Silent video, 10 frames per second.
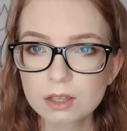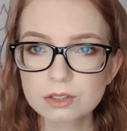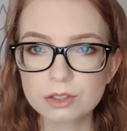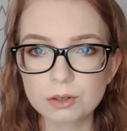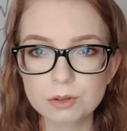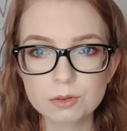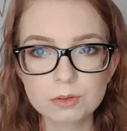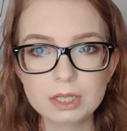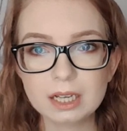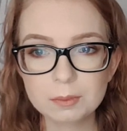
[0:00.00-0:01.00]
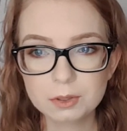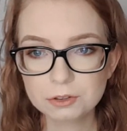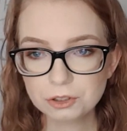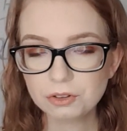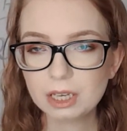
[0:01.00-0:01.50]
So yeah, let me know
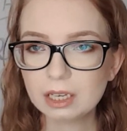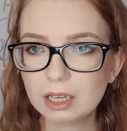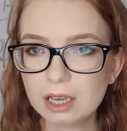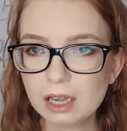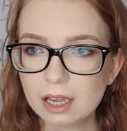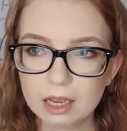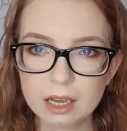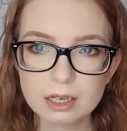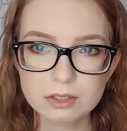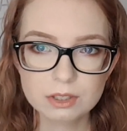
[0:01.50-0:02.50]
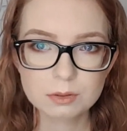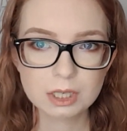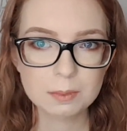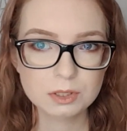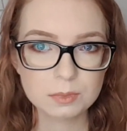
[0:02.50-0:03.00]
what you think, and
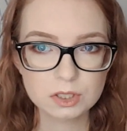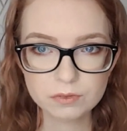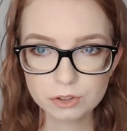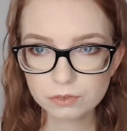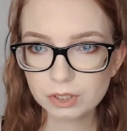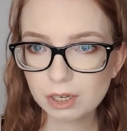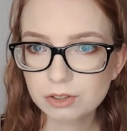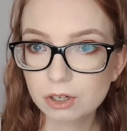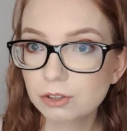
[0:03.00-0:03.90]
subscribe so you don't miss any future videos.